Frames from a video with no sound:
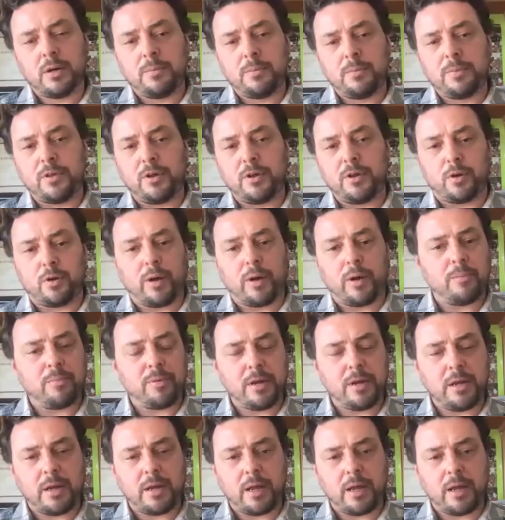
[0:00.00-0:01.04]
you know,
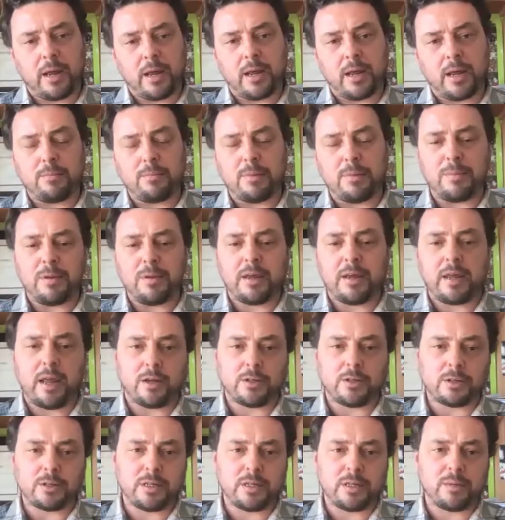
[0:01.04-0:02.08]
NPK, maybe
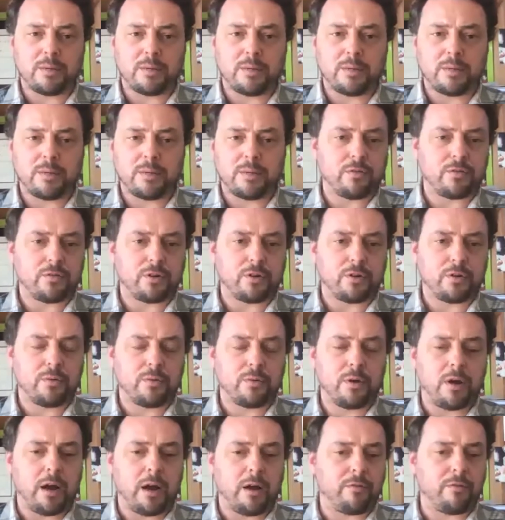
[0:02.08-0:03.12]
calcium or sulfur
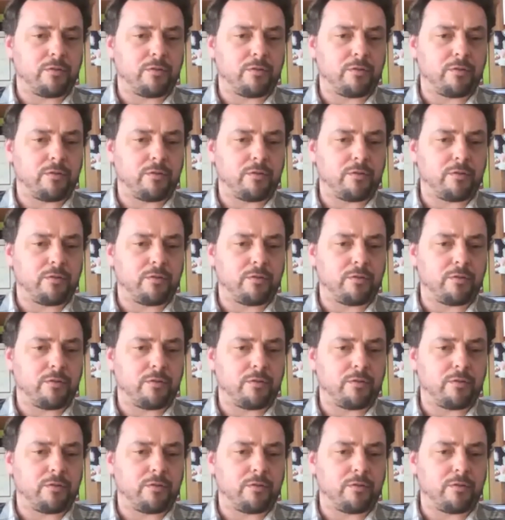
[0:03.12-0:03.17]
uh,